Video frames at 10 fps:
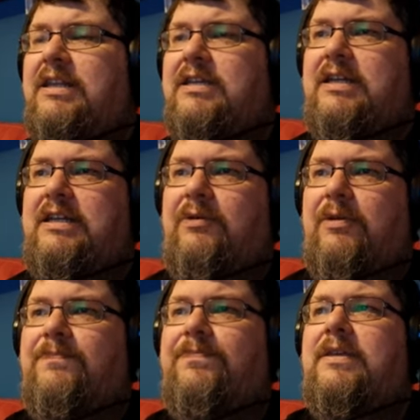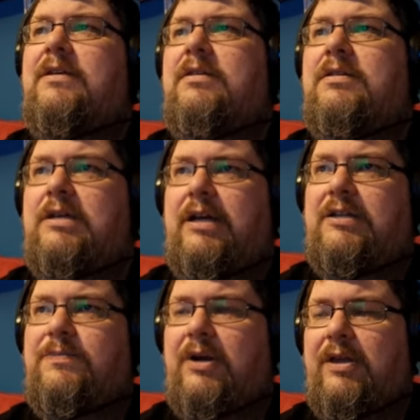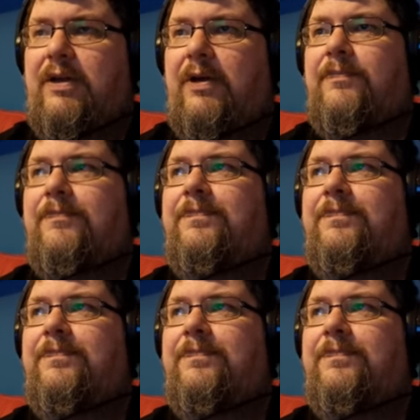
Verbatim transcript: the sitting room. Signed, Bolitho.